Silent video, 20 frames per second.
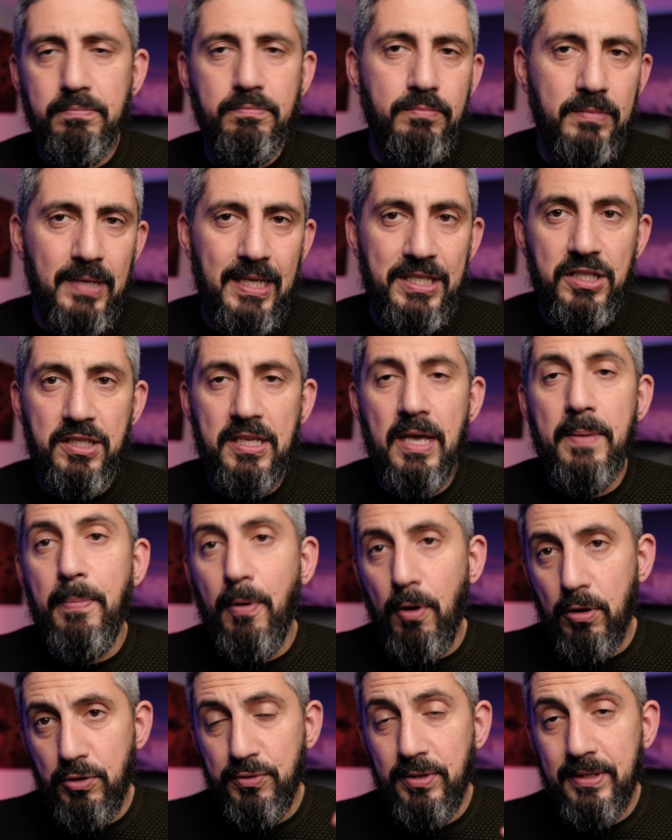let's just say
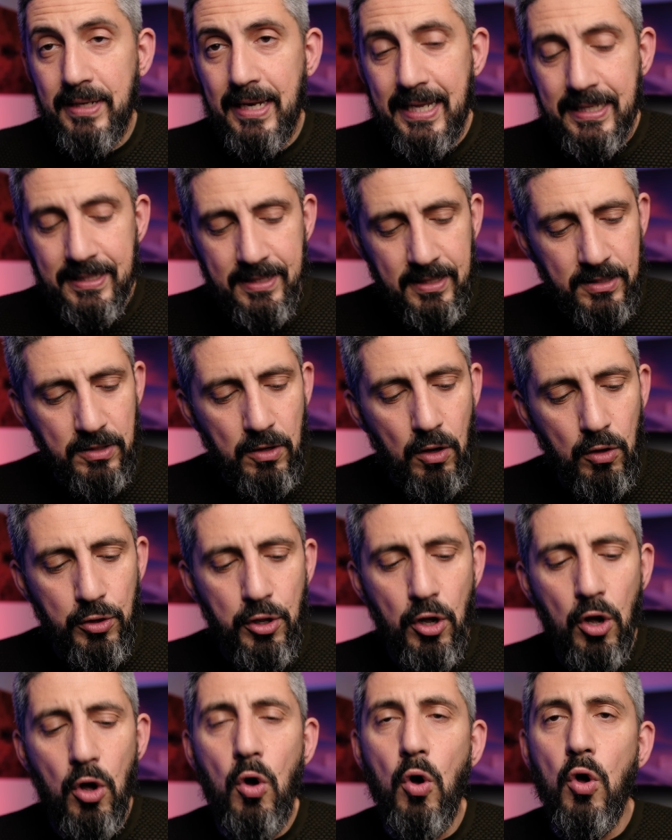portrait lenses,
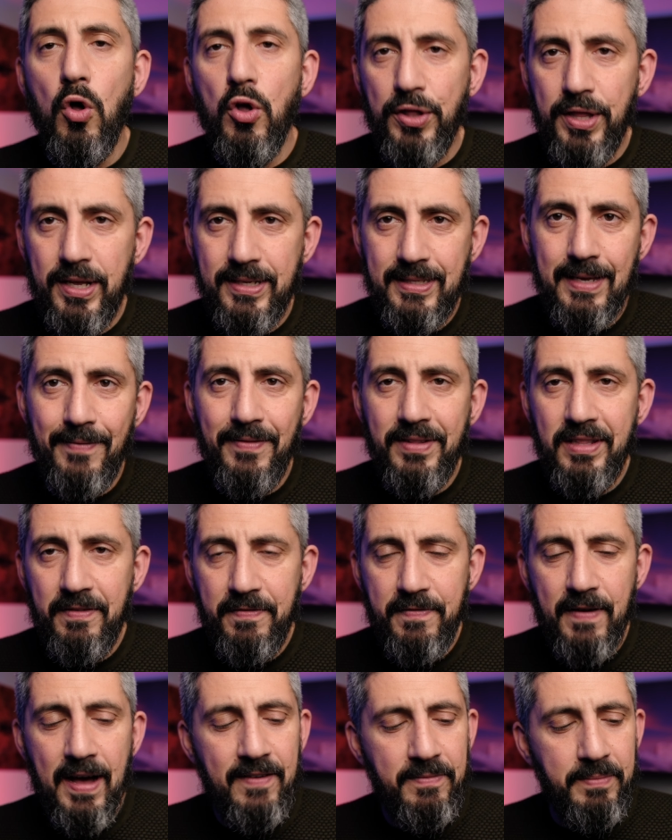although the
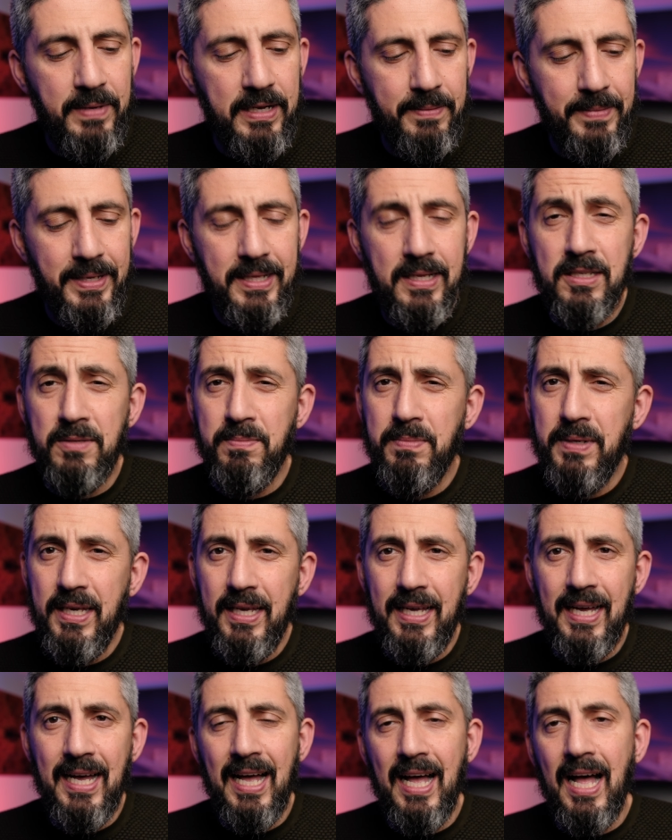75 millimeters
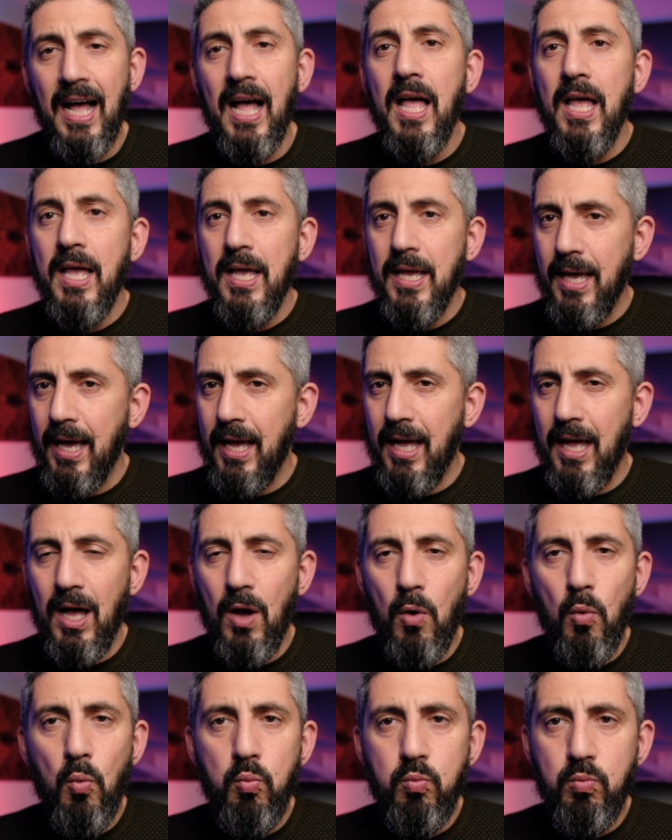being a
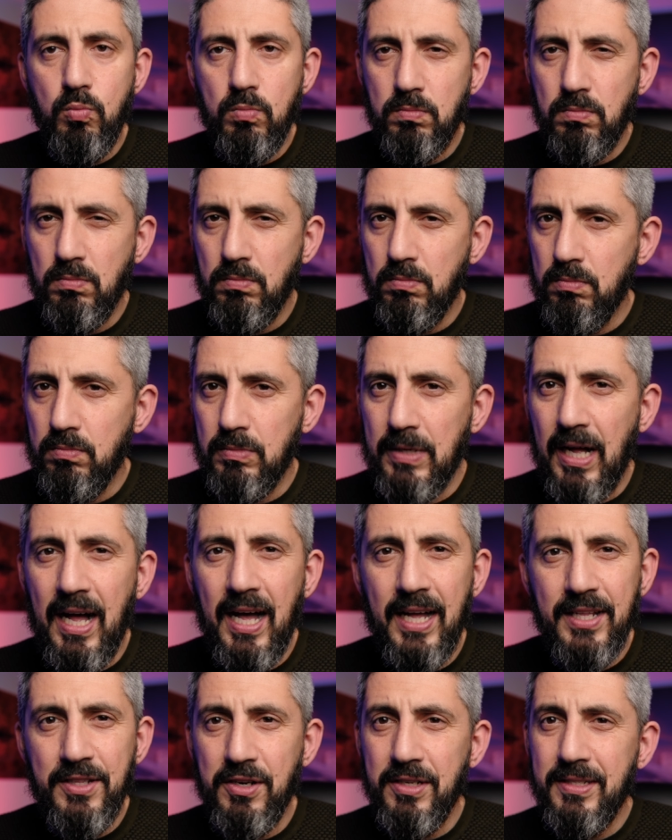
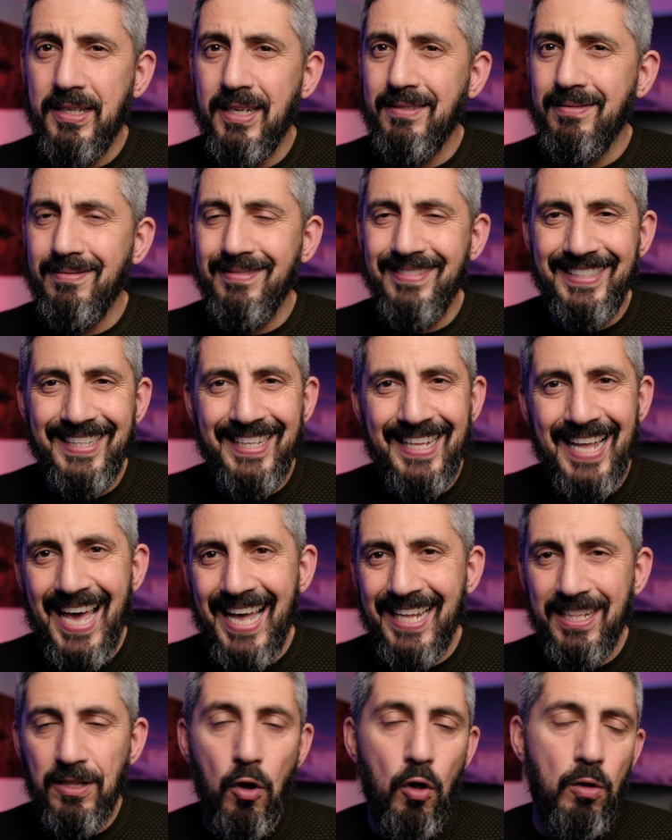
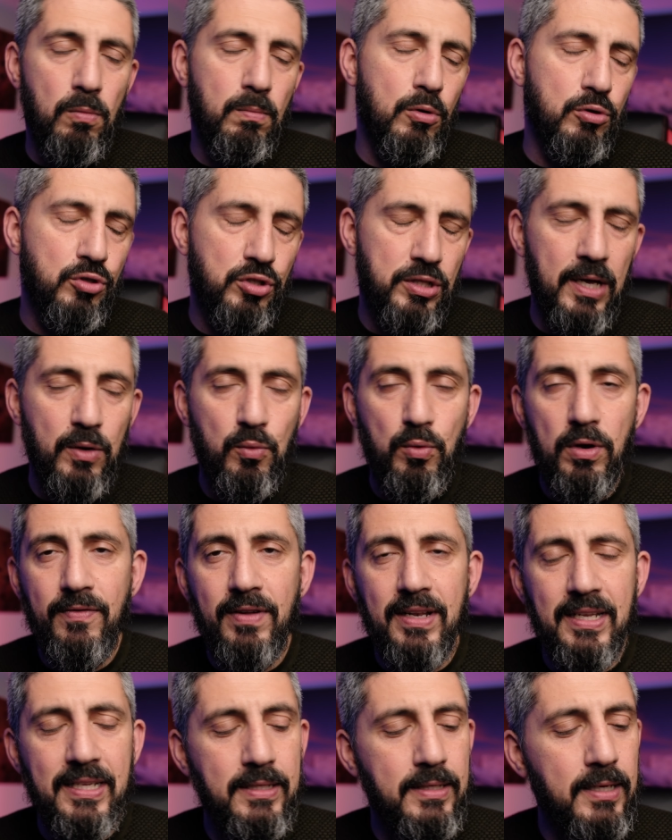110 almost
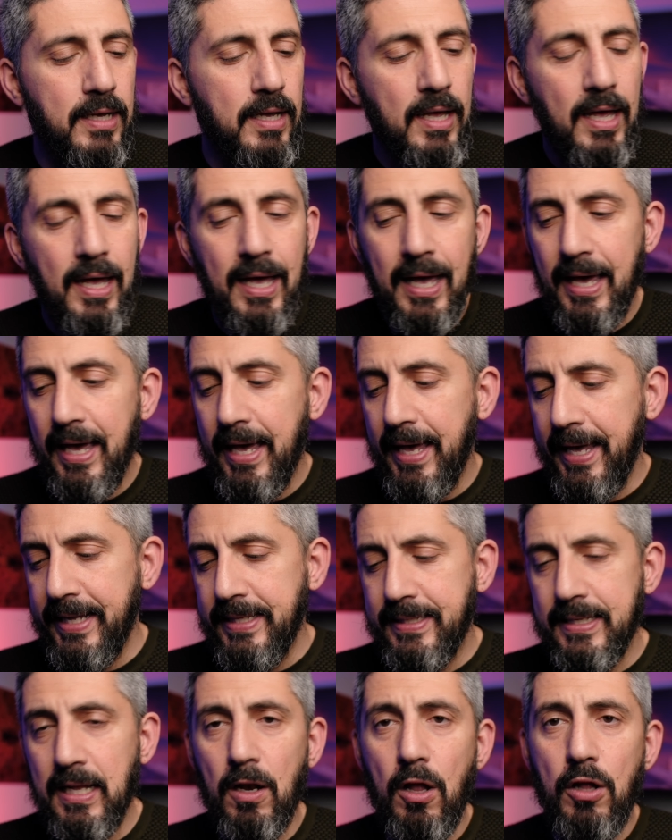equivalent,
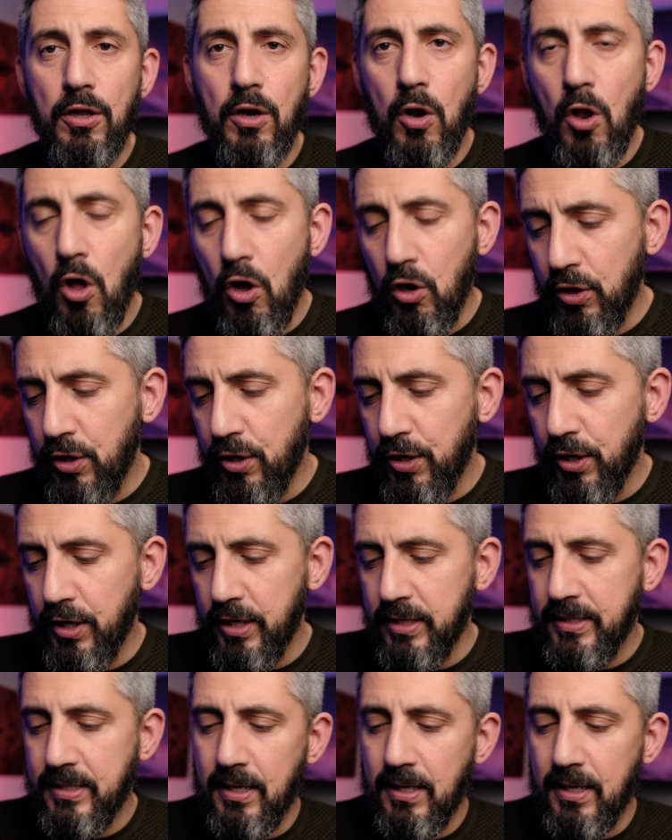it's a lot longer